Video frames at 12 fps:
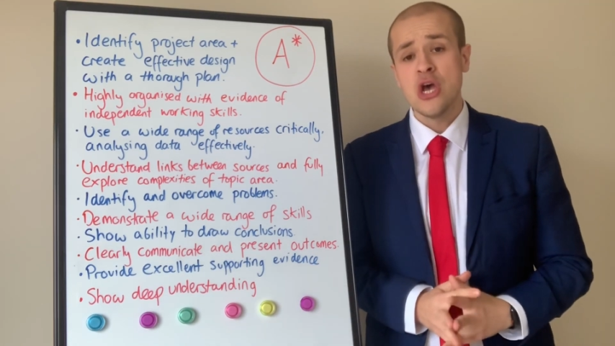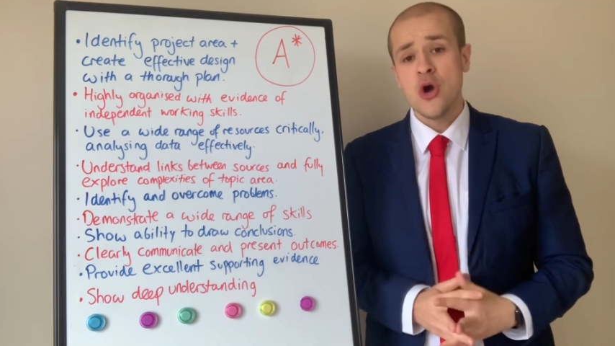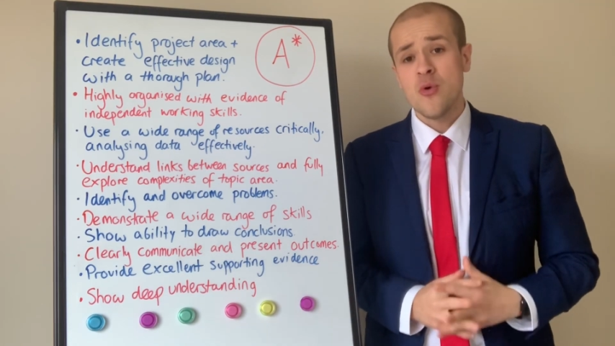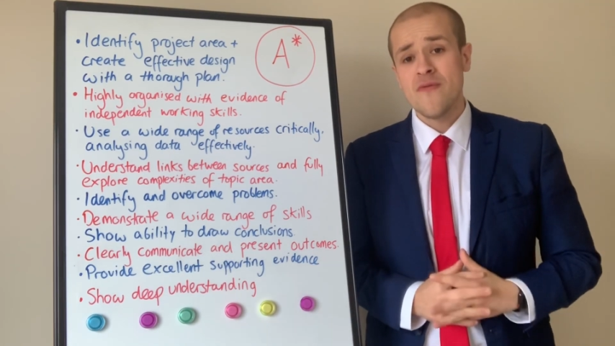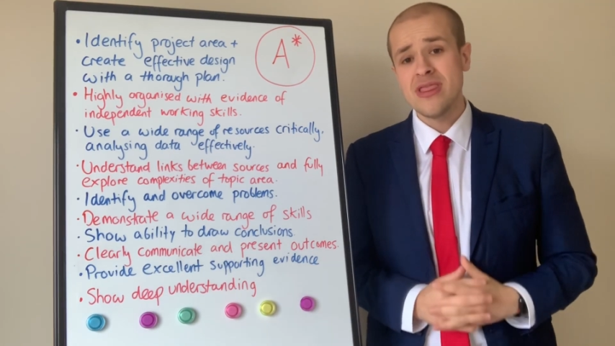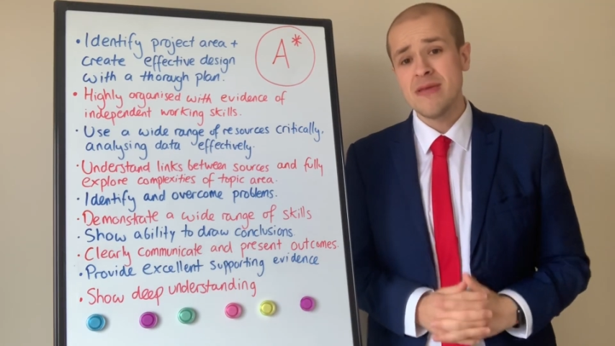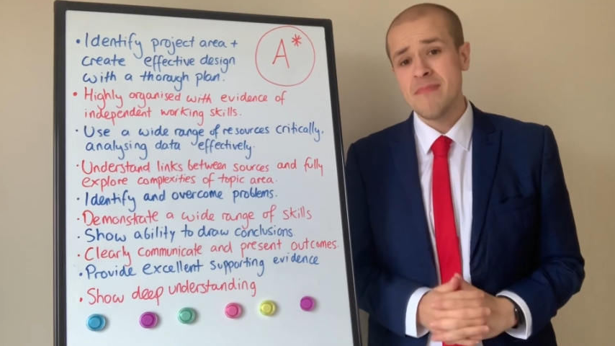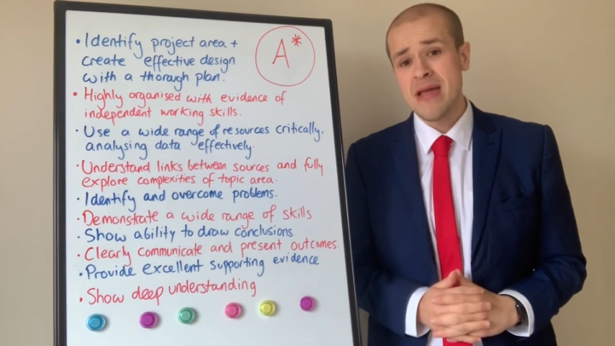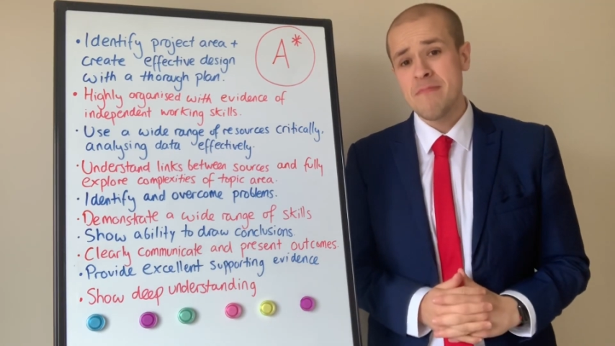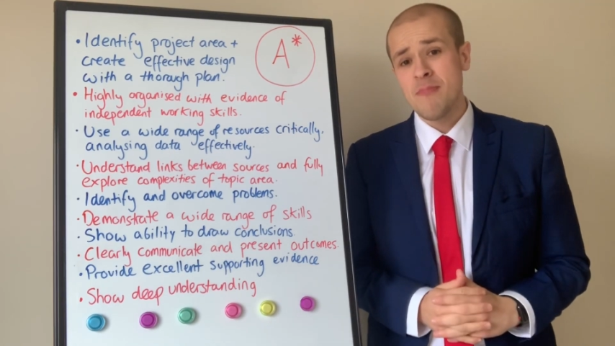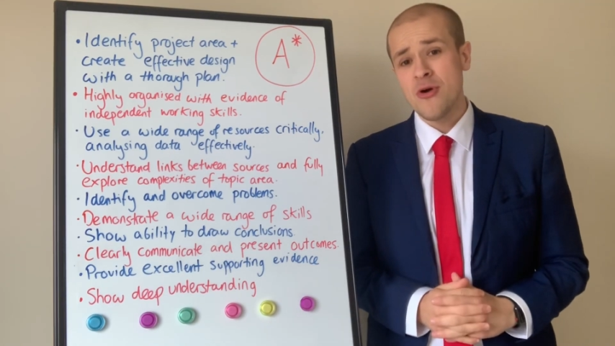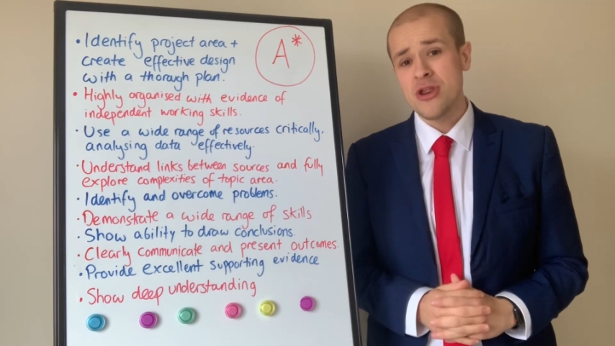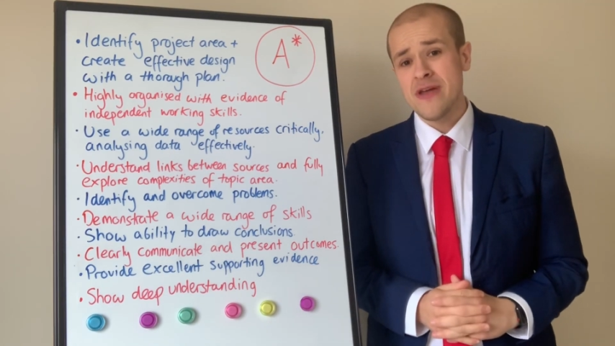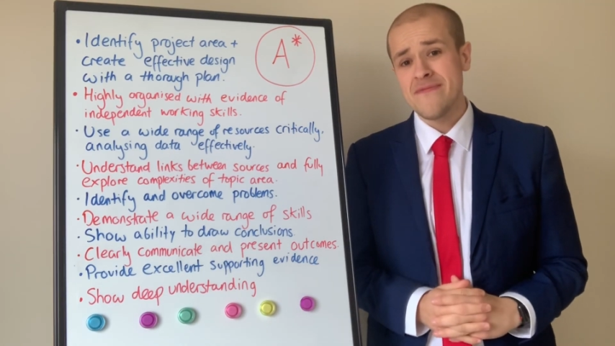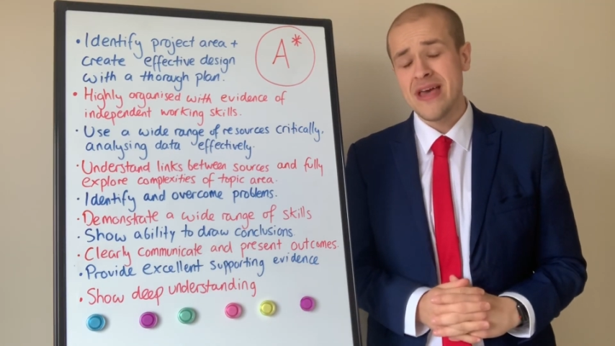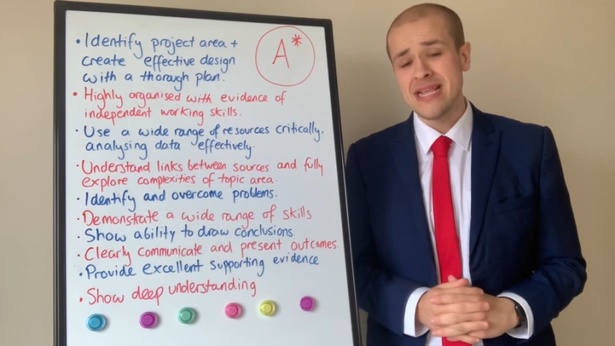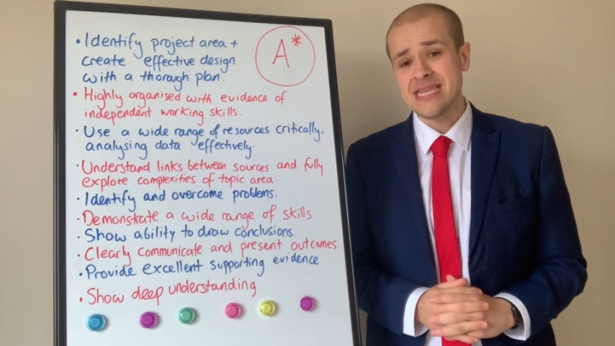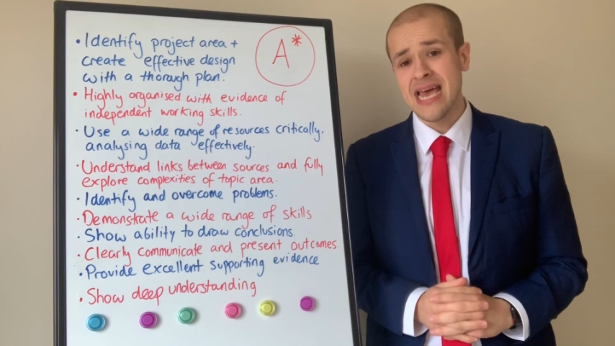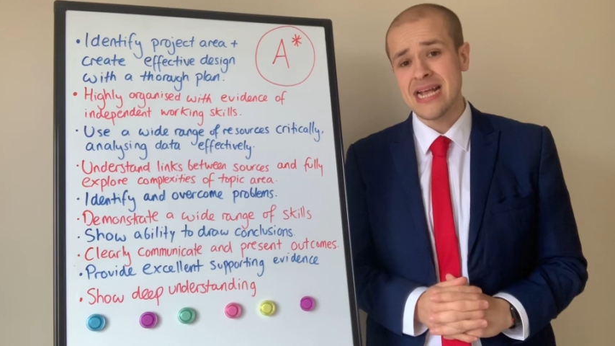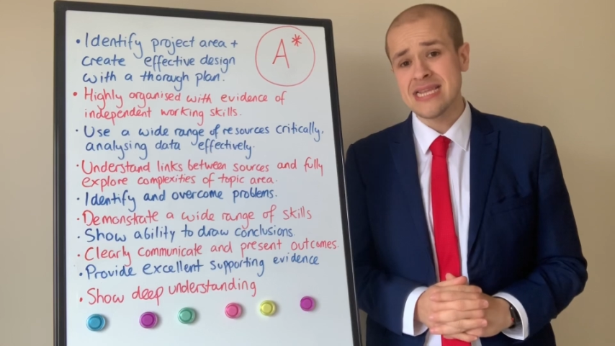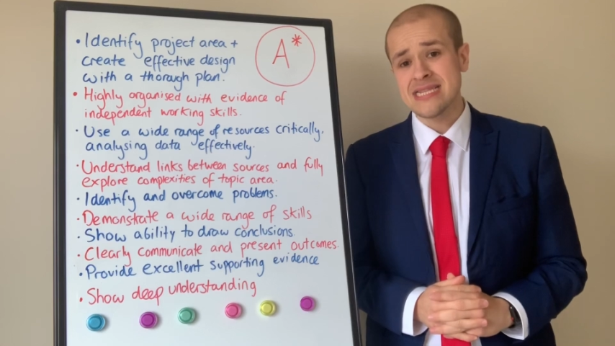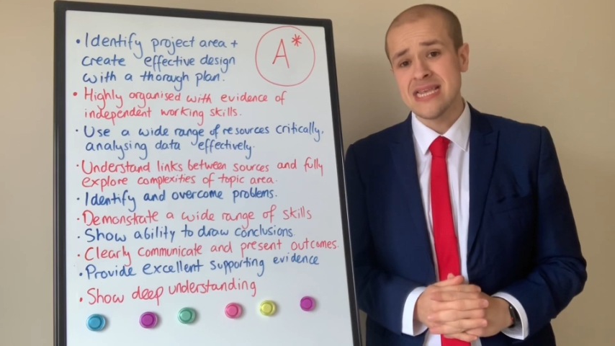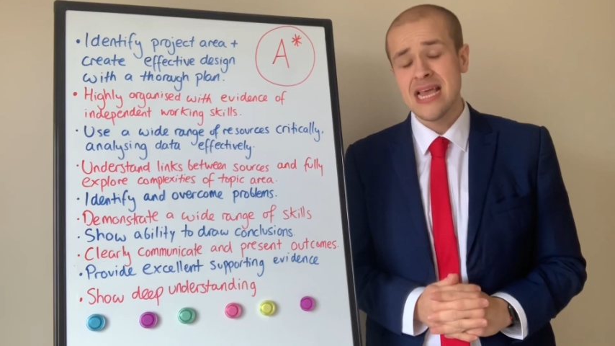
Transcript: within the main body of their text.